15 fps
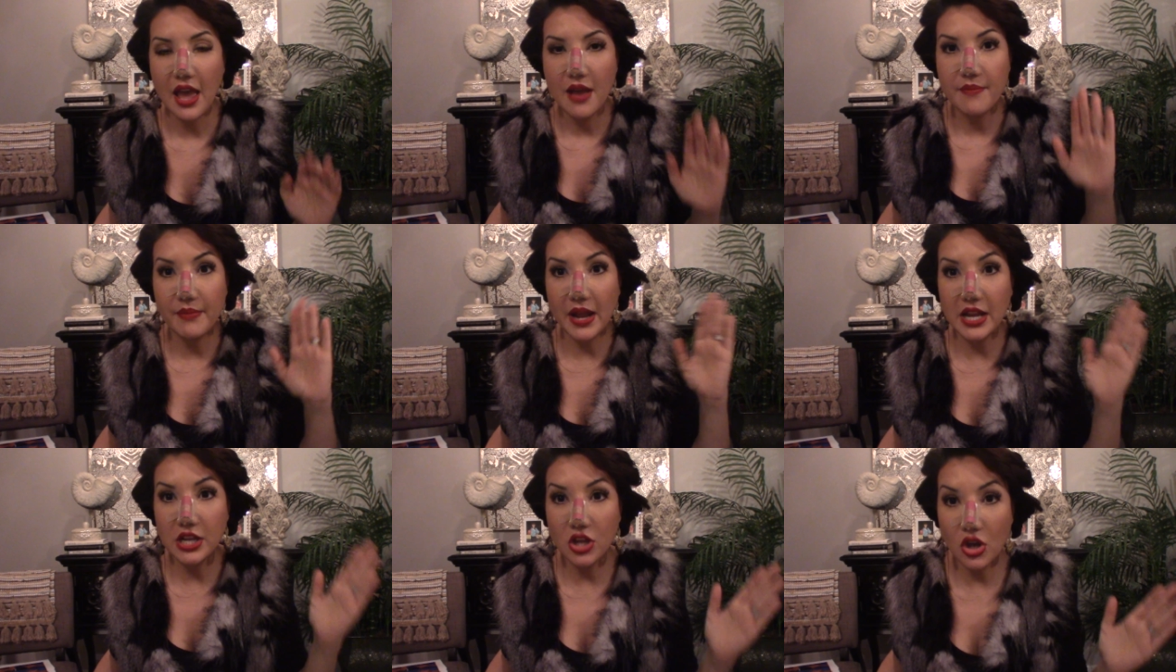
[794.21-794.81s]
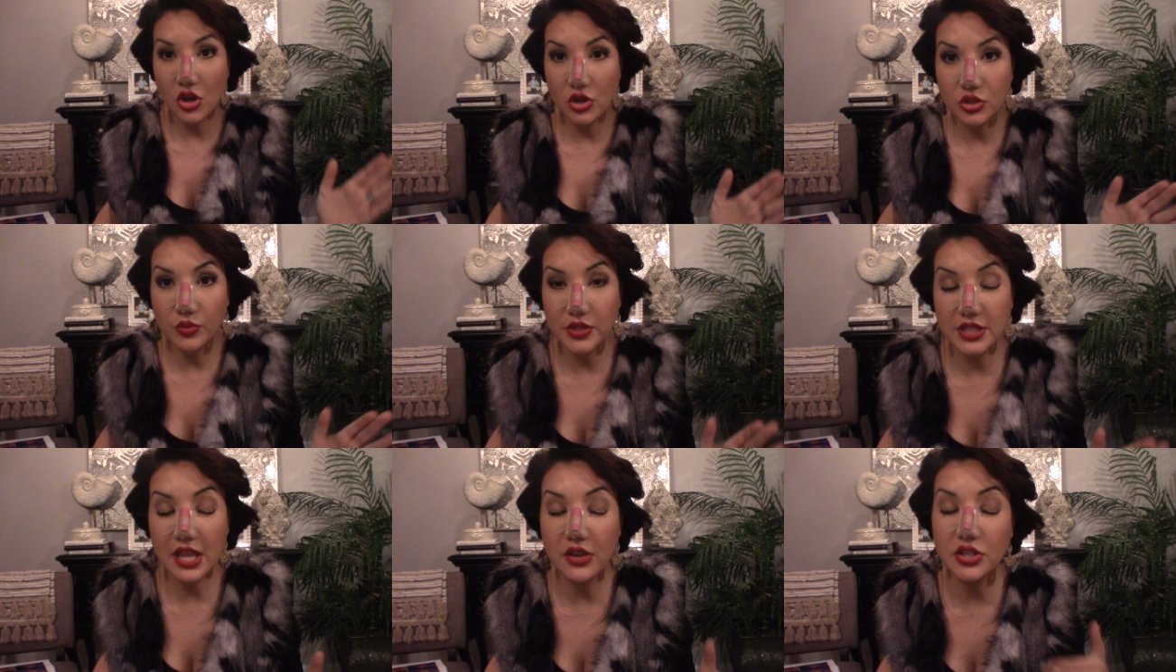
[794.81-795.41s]
My nose was
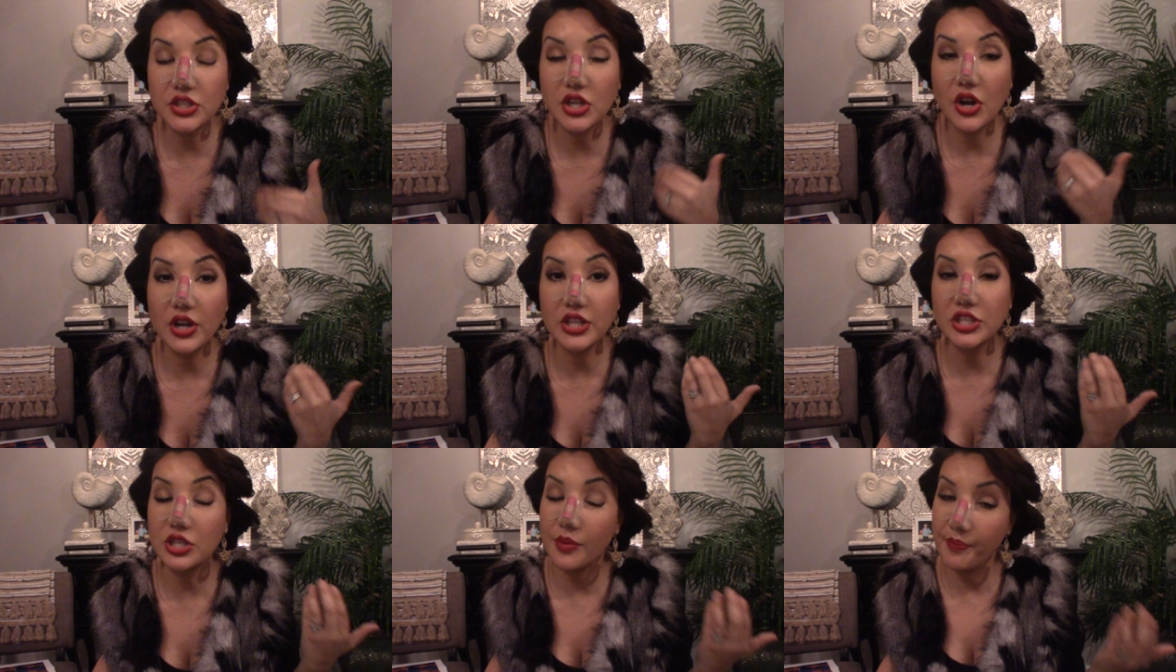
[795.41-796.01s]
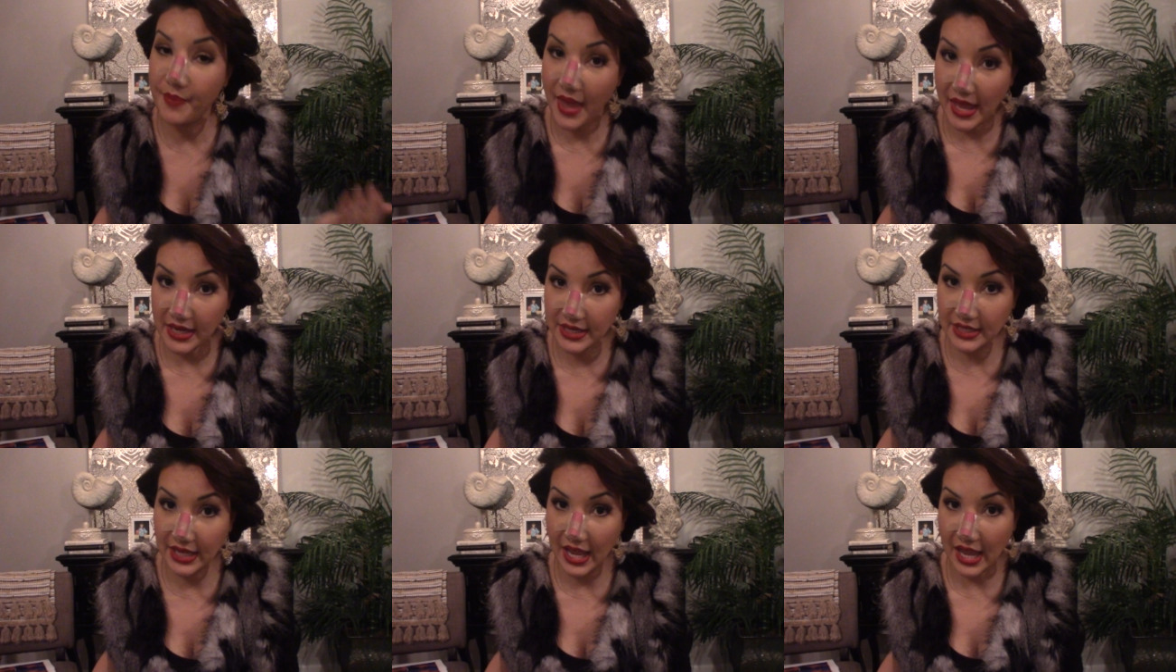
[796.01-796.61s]
now starting to bend
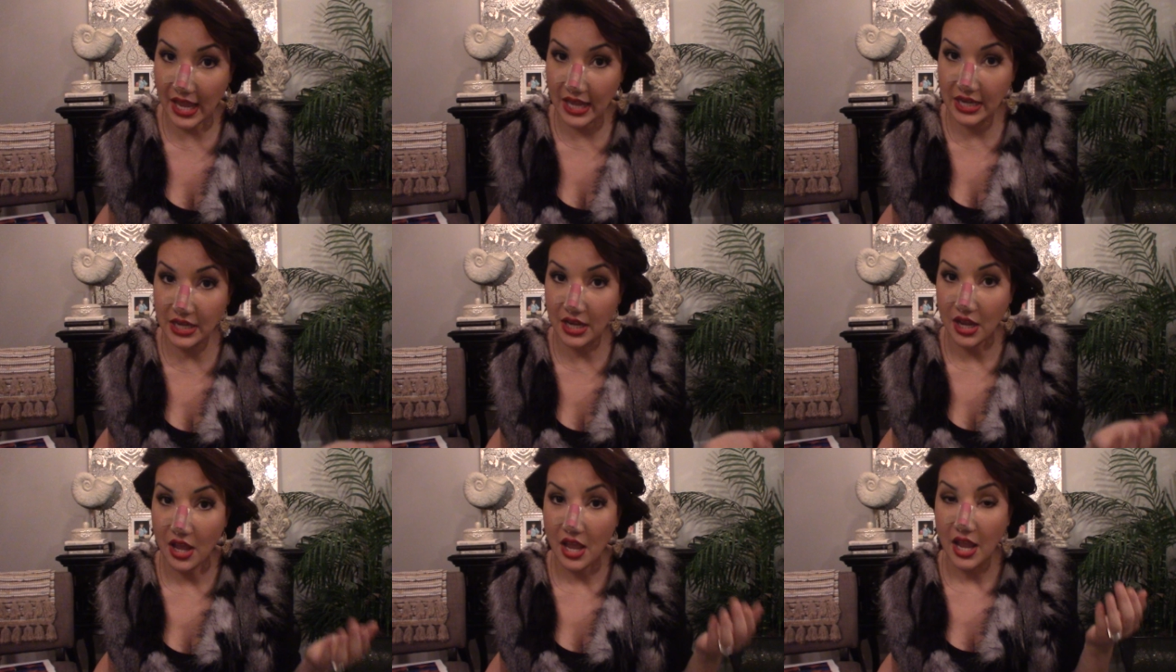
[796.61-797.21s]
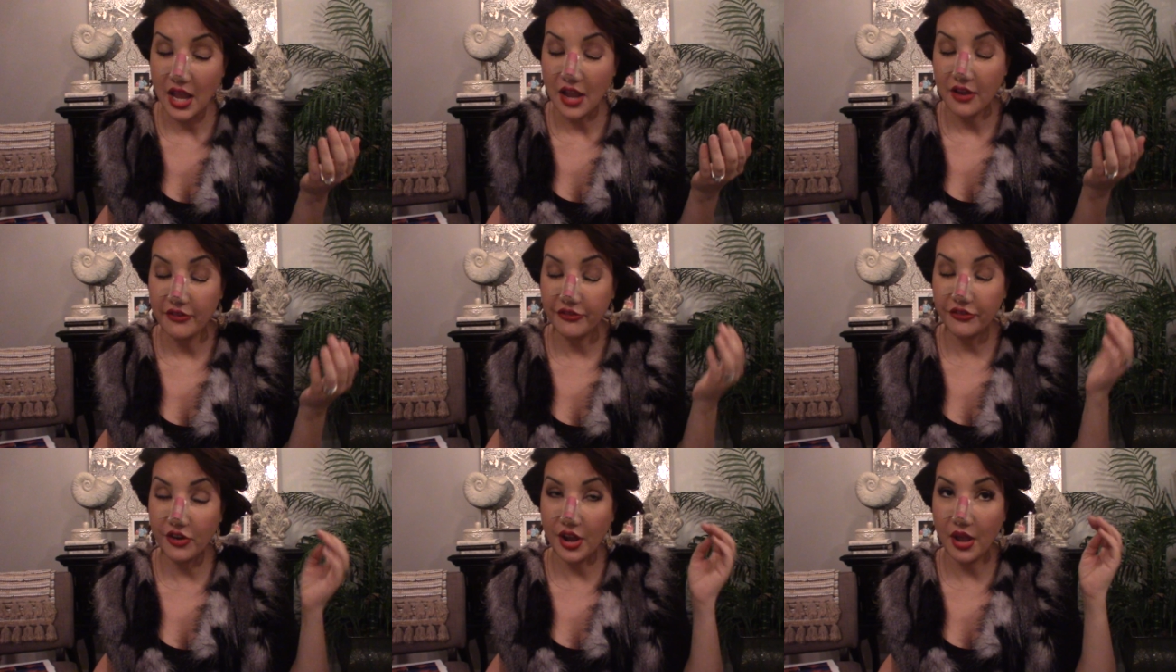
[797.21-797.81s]
again
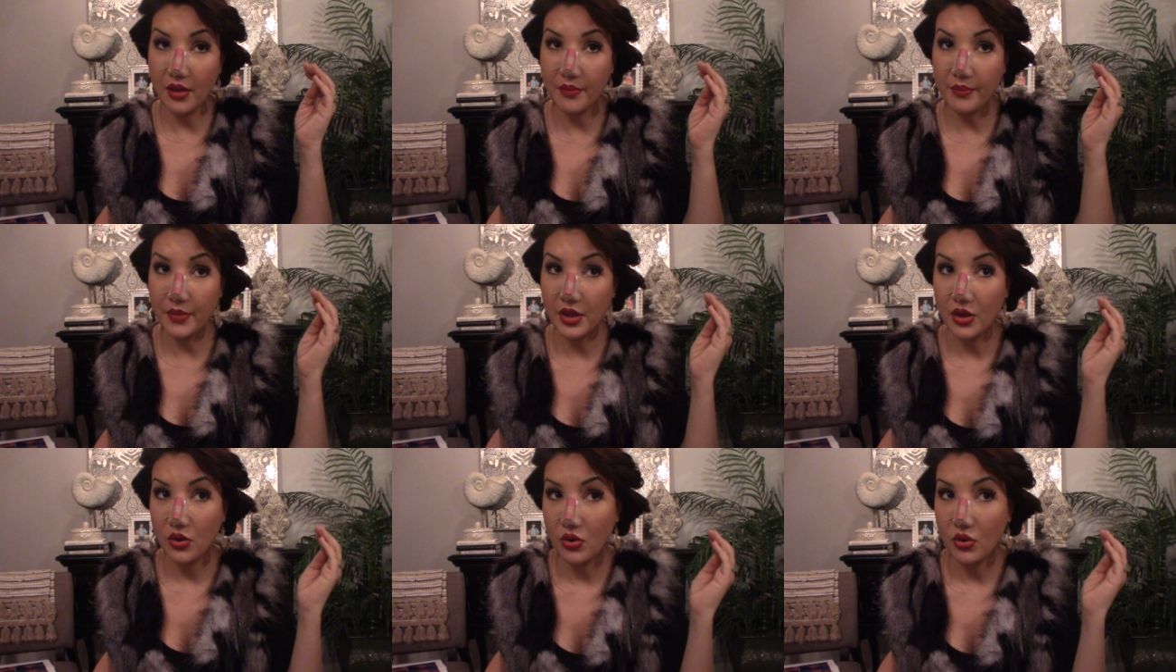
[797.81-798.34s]
from